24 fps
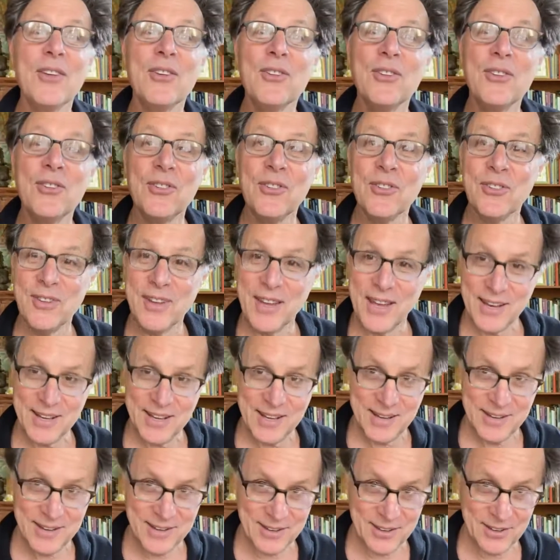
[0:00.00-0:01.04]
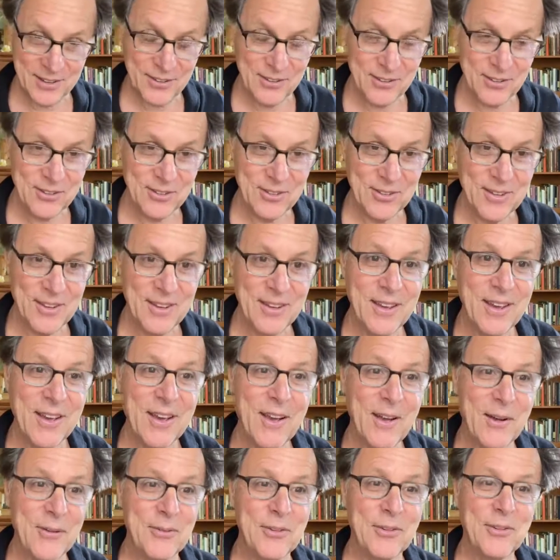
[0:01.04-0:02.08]
steadiness
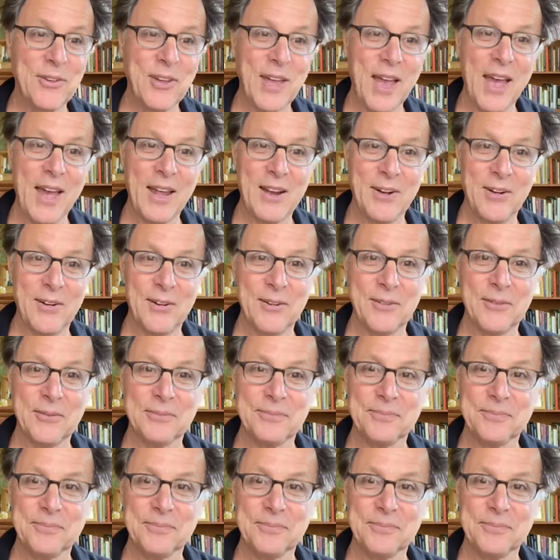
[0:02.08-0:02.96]
of Saturn.